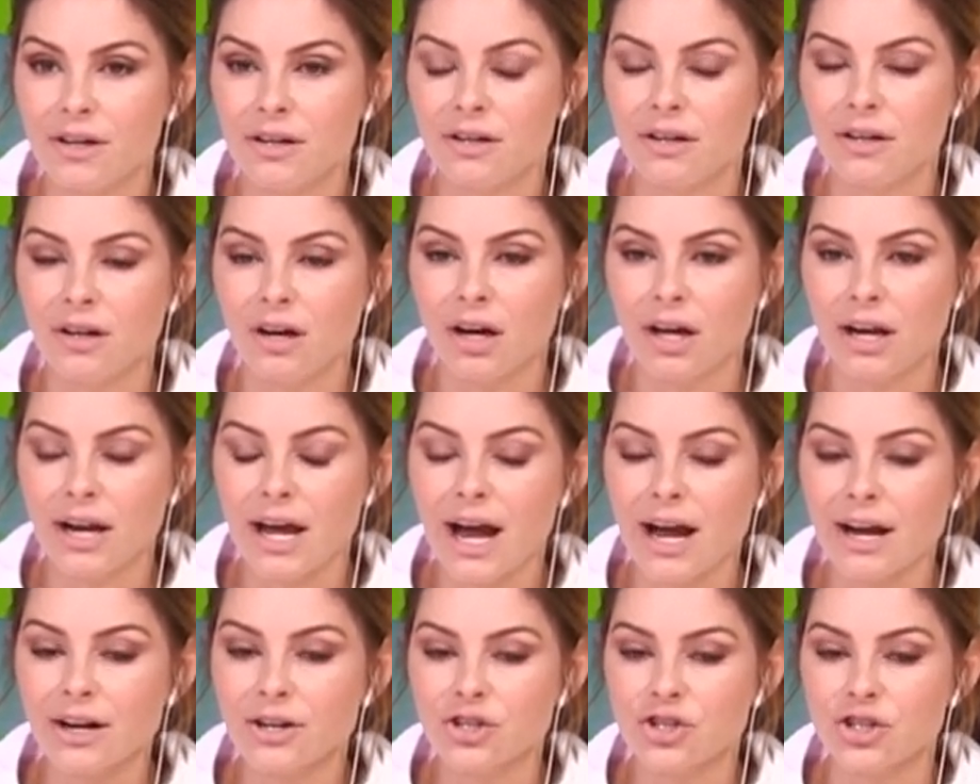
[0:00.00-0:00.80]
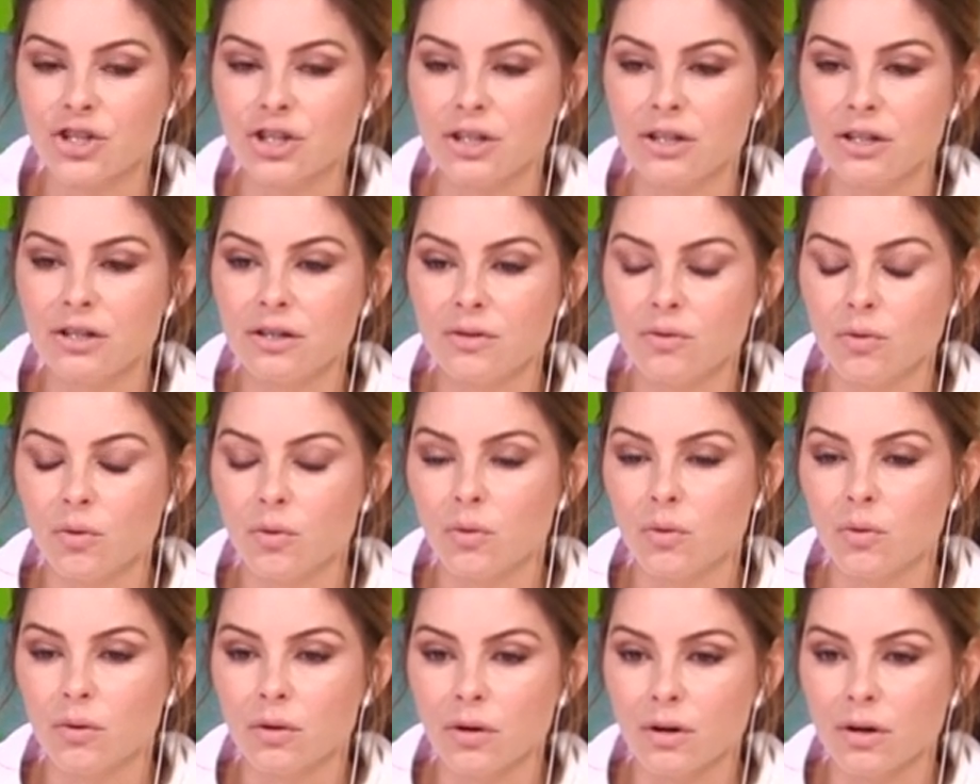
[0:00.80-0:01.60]
non-action
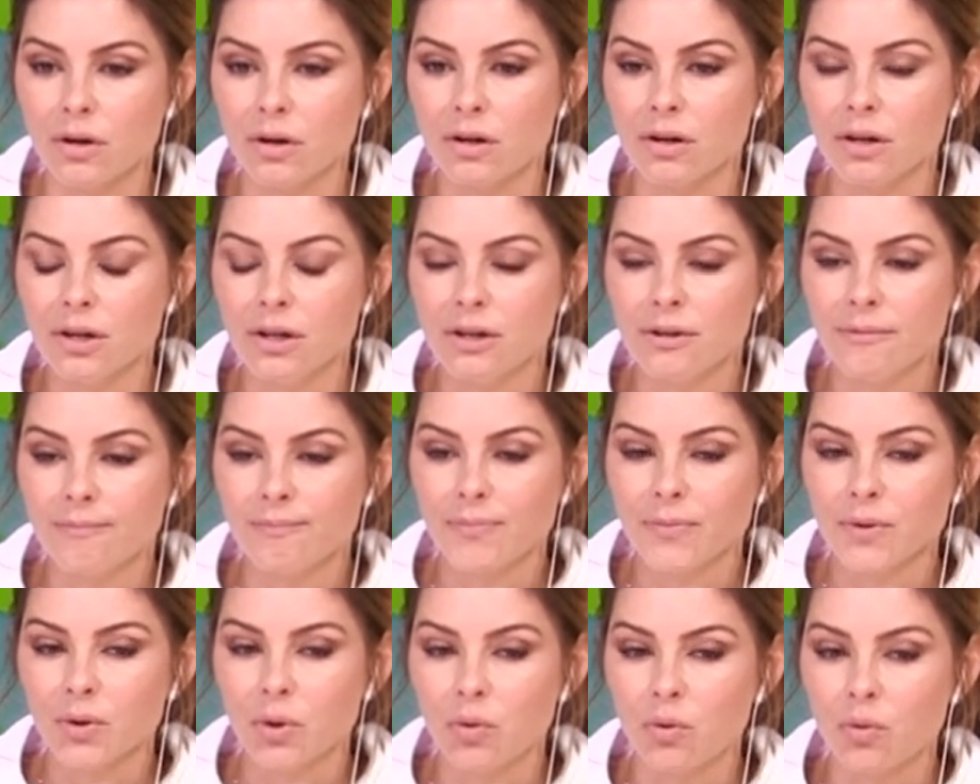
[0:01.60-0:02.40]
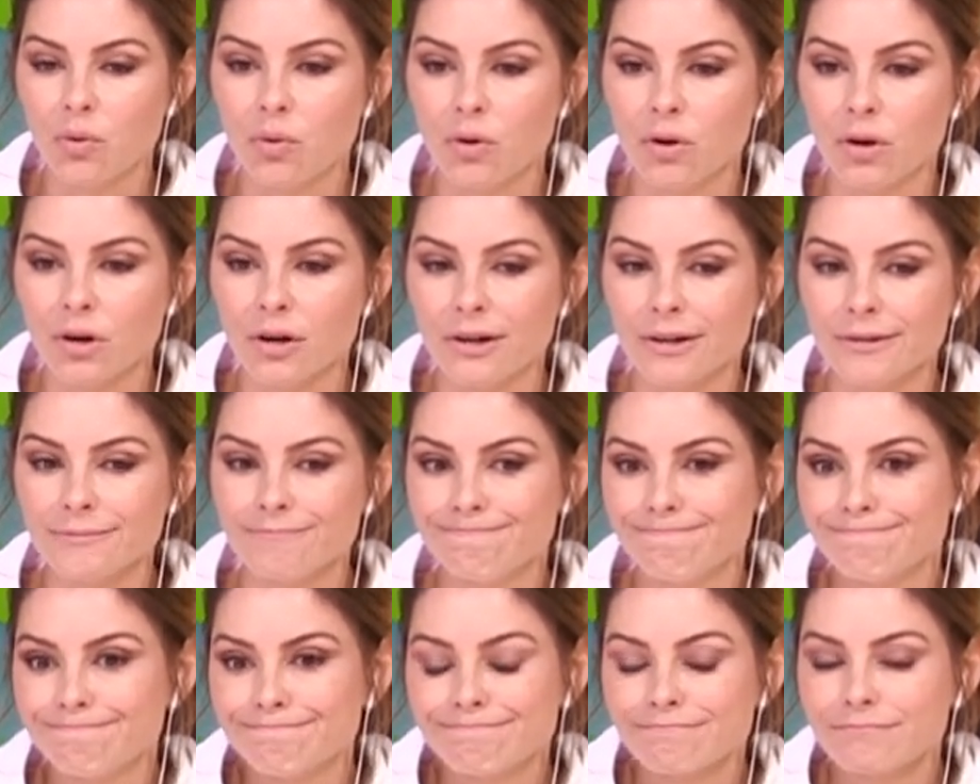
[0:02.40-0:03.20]
or
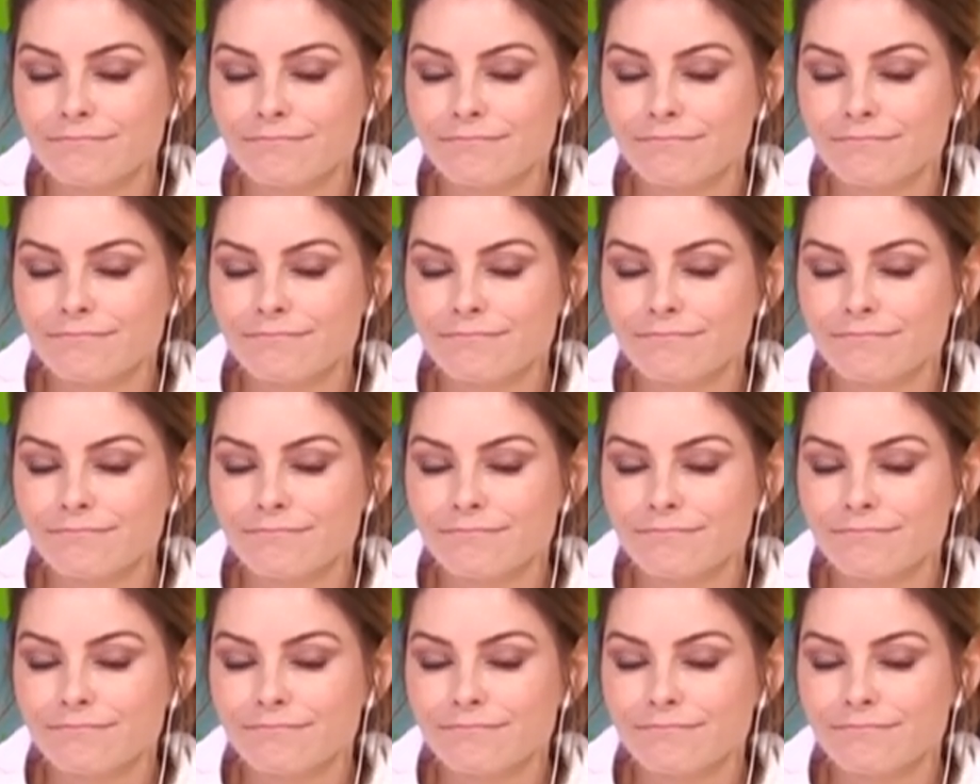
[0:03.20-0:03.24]
or